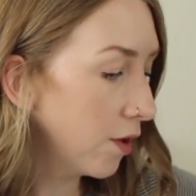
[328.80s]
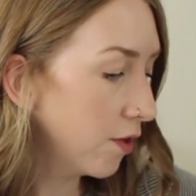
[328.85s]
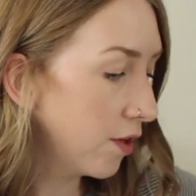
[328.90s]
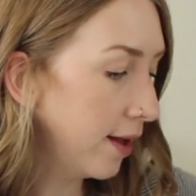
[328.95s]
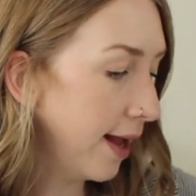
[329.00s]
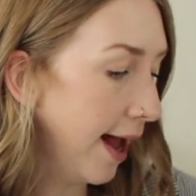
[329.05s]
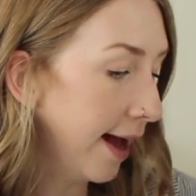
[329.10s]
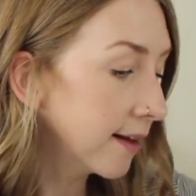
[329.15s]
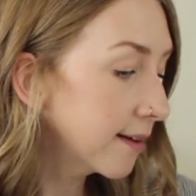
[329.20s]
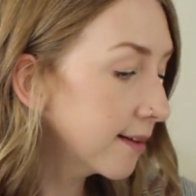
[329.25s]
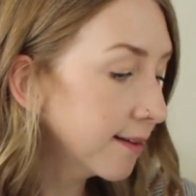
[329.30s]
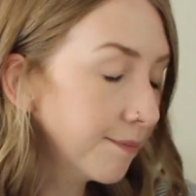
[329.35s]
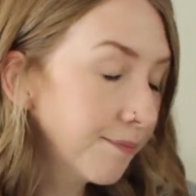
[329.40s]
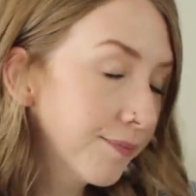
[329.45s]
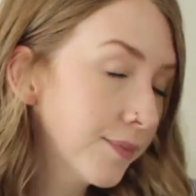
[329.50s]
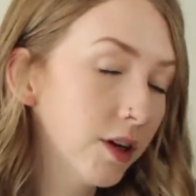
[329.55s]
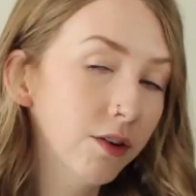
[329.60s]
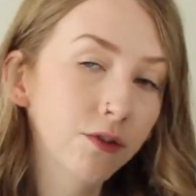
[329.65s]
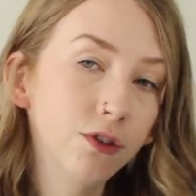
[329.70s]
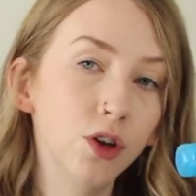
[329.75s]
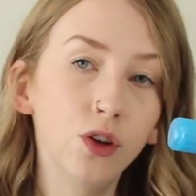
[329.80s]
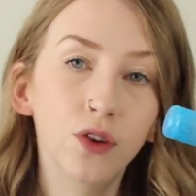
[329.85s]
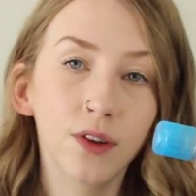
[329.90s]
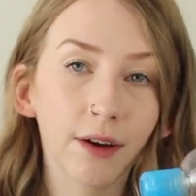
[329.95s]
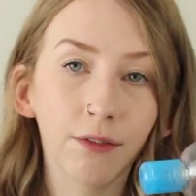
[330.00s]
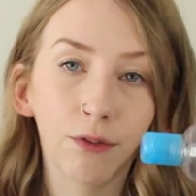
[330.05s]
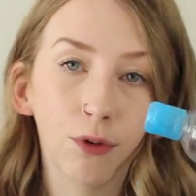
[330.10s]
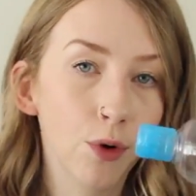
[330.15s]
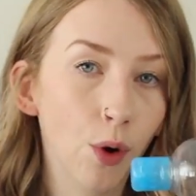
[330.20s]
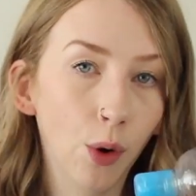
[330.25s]
So yes, I've used
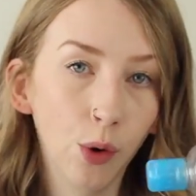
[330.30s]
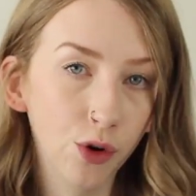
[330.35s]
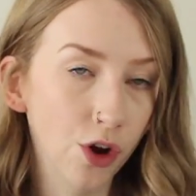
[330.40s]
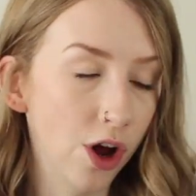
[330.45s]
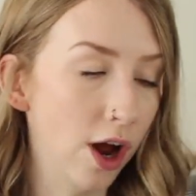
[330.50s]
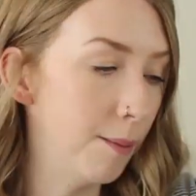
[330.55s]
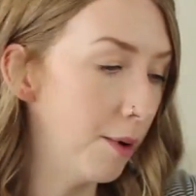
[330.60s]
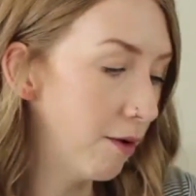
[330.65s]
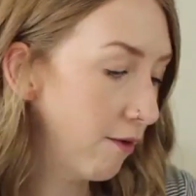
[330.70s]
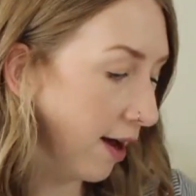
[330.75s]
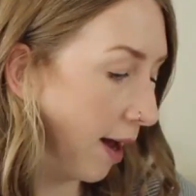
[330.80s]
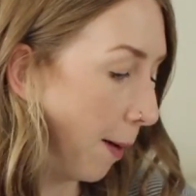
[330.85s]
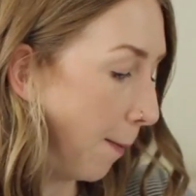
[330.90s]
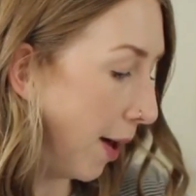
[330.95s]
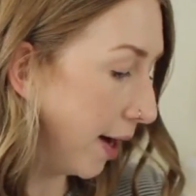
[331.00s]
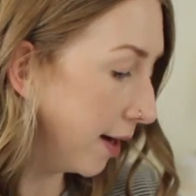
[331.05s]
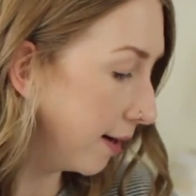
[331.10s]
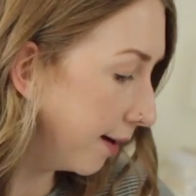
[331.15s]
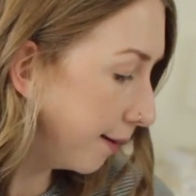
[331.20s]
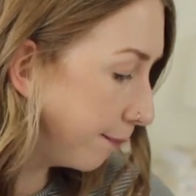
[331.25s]
that for a long time. I recommend